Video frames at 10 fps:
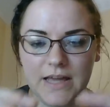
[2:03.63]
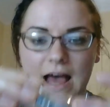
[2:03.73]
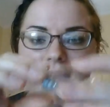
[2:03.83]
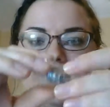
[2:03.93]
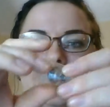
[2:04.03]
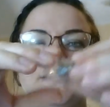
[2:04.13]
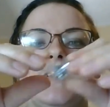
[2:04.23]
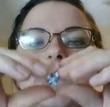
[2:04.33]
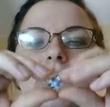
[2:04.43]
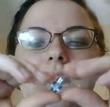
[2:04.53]
yeah, it's
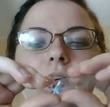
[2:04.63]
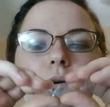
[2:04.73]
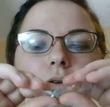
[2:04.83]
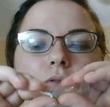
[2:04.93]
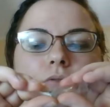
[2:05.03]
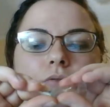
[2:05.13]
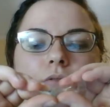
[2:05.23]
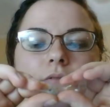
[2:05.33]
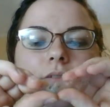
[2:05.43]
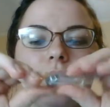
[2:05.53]
an ego
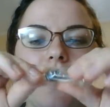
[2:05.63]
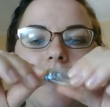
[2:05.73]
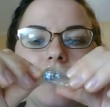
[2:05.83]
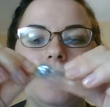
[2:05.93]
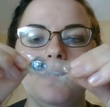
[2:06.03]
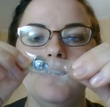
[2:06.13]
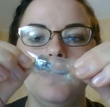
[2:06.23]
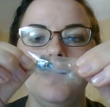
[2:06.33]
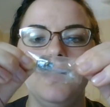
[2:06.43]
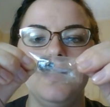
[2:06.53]
thread,
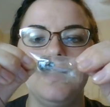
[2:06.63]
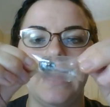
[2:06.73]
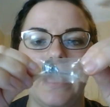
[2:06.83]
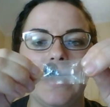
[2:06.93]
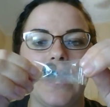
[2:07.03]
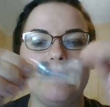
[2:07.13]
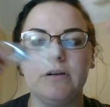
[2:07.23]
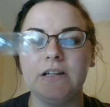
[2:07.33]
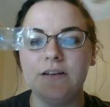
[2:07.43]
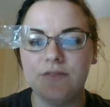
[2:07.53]
and I
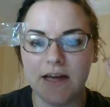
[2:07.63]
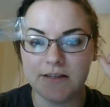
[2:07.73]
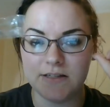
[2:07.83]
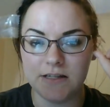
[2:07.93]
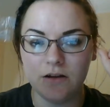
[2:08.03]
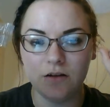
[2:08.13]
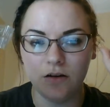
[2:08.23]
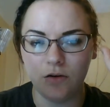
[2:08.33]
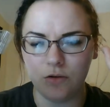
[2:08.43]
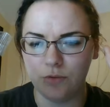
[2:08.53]
believe that's the
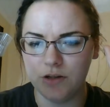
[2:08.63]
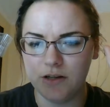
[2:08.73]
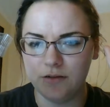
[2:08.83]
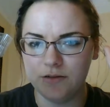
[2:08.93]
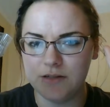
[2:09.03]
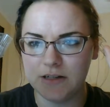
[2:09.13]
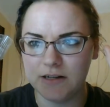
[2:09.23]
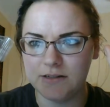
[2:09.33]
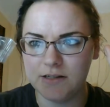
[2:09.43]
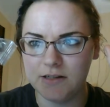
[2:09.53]
only other
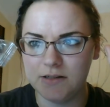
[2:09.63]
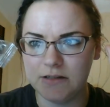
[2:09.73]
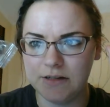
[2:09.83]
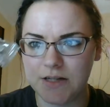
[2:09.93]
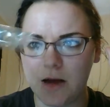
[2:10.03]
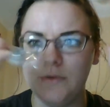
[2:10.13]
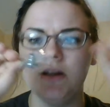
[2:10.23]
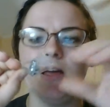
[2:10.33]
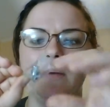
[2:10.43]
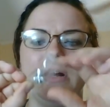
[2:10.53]
size that ecigs come
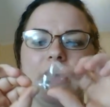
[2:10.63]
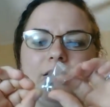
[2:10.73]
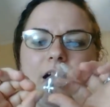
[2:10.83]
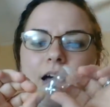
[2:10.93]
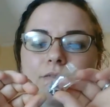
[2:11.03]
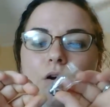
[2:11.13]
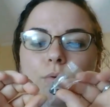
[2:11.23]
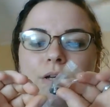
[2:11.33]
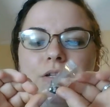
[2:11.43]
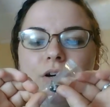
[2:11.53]
in. I mean, I've
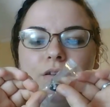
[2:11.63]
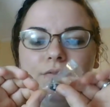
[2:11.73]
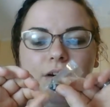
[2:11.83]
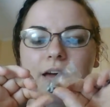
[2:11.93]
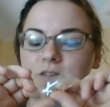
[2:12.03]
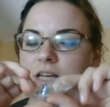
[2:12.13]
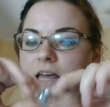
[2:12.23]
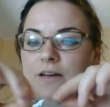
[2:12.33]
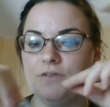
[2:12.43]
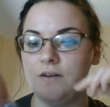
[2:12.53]
always heard of
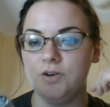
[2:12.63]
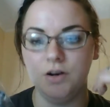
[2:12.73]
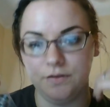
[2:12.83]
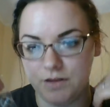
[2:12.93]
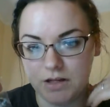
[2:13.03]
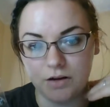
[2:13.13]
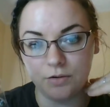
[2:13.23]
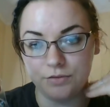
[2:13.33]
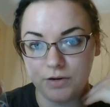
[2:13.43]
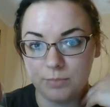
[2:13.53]
510. I've never heard of the
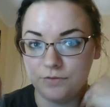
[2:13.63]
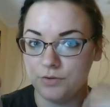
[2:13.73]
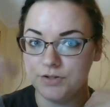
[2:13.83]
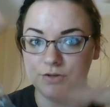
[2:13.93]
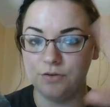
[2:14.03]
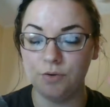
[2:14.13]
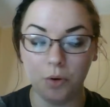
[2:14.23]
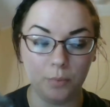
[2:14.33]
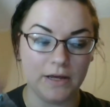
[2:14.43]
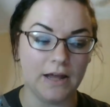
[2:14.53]
ego thread before, so don't
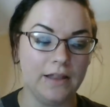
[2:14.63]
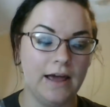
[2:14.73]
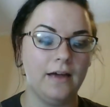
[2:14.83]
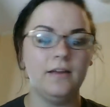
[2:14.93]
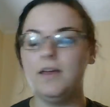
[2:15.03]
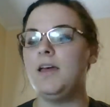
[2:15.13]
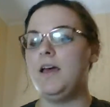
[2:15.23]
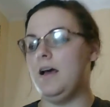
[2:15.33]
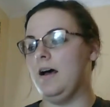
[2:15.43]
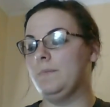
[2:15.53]
quote me on that.
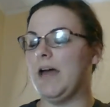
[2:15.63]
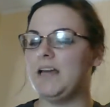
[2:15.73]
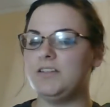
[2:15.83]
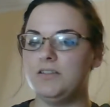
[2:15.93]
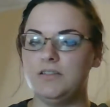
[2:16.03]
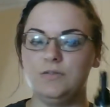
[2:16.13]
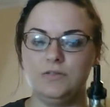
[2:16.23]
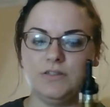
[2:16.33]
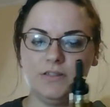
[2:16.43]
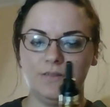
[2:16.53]
I just
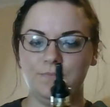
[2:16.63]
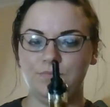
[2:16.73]
use,